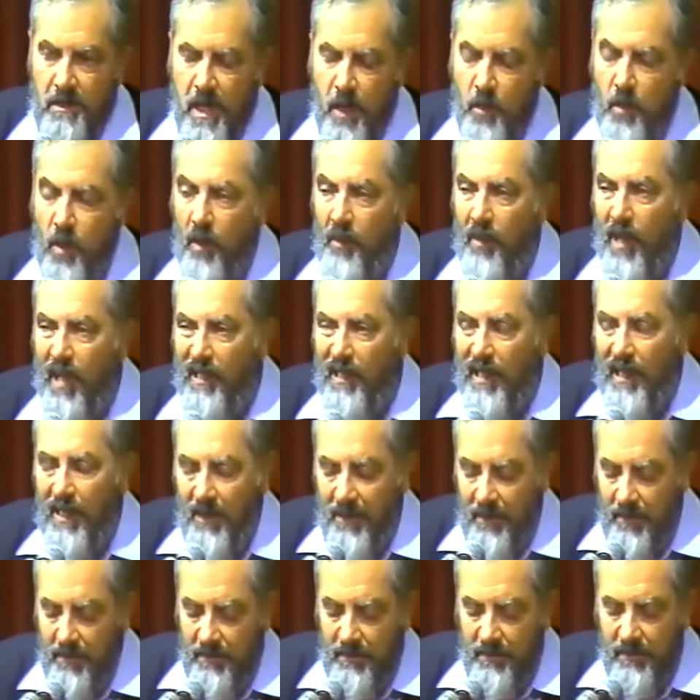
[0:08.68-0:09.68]
In
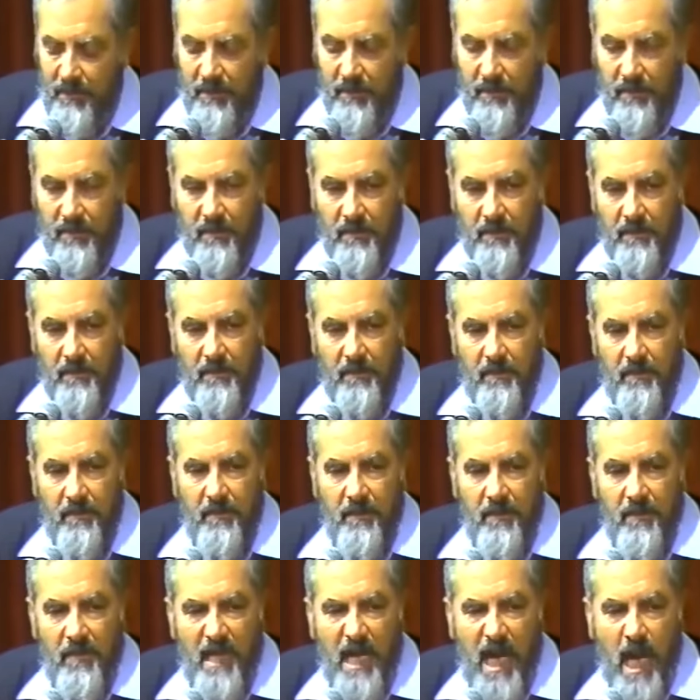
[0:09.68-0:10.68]
Ramallah,
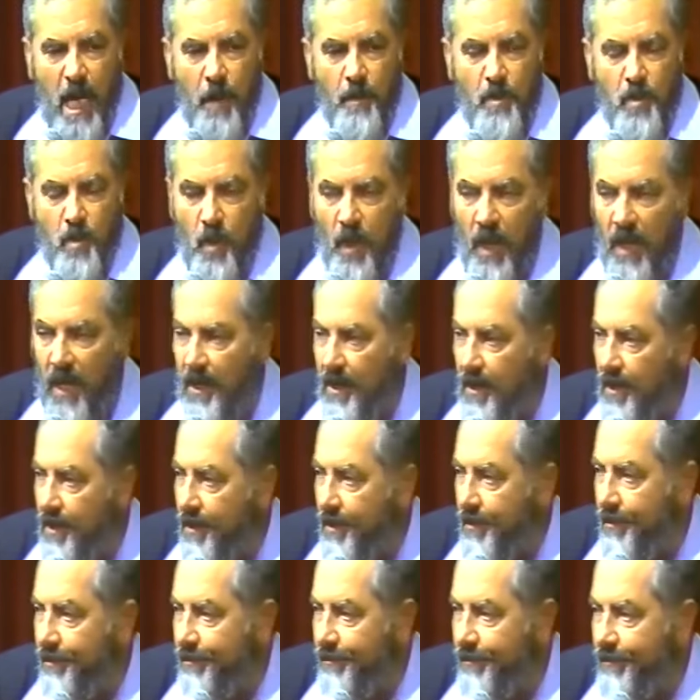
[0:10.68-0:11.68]
the Arabs rioted.
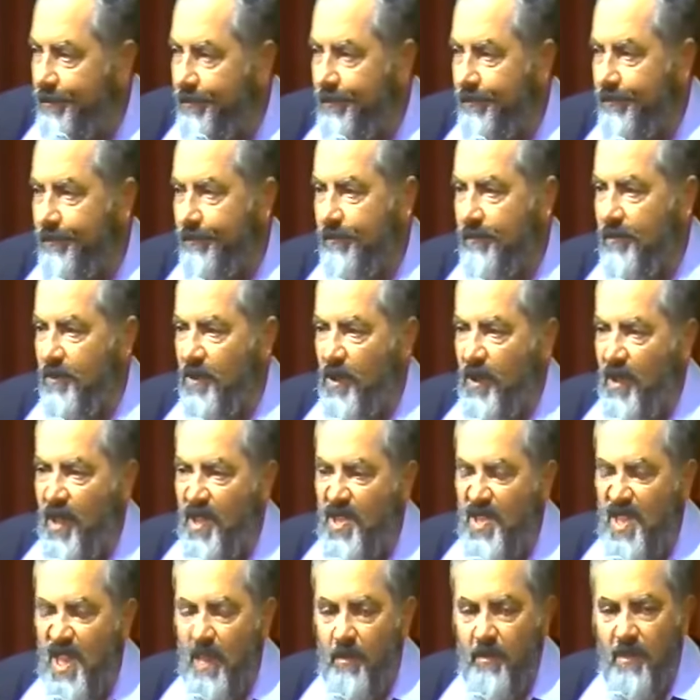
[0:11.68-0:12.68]
So
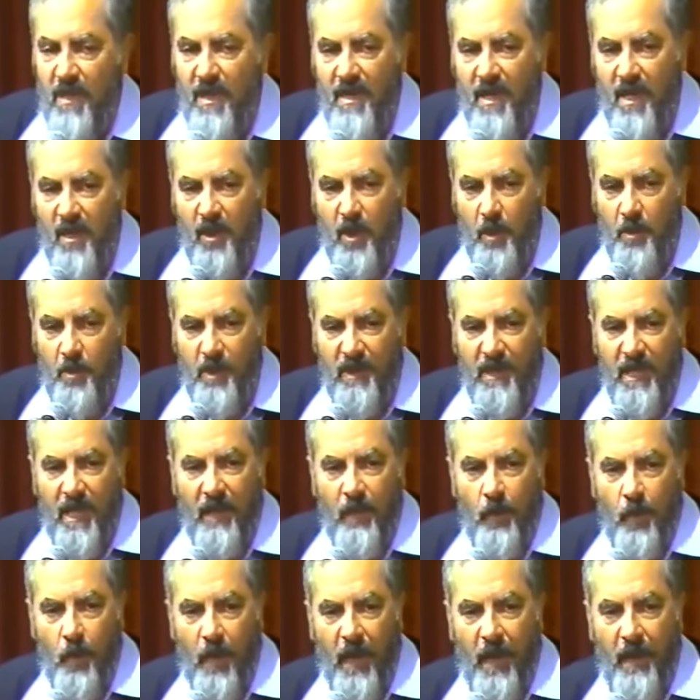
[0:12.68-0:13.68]
they sent me there to put
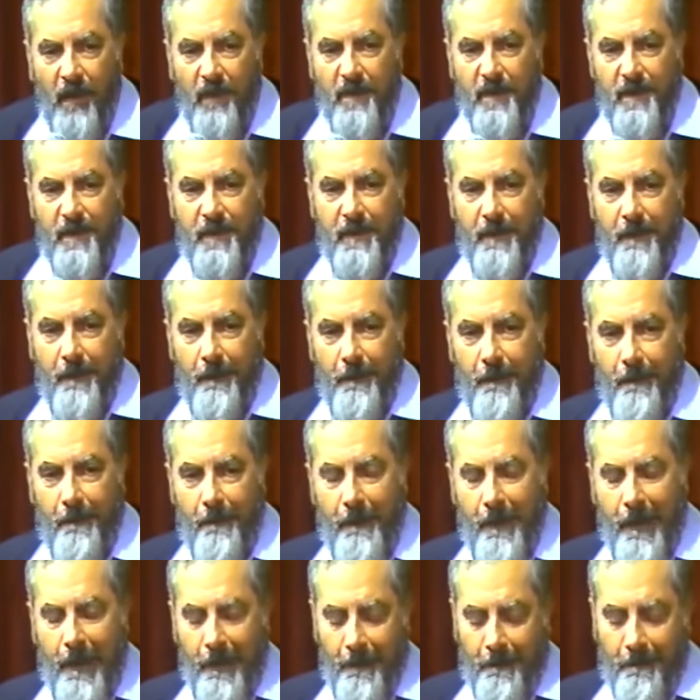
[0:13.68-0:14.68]
down the riots.
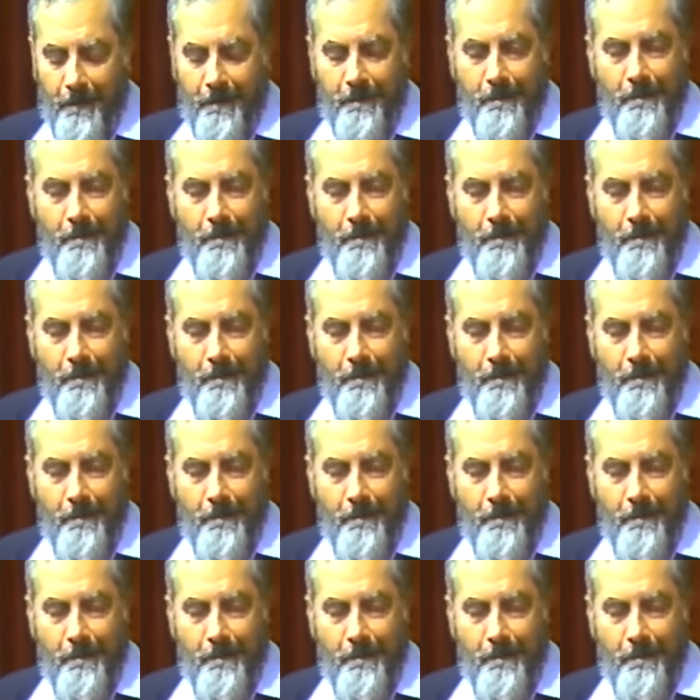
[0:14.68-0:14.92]
Now,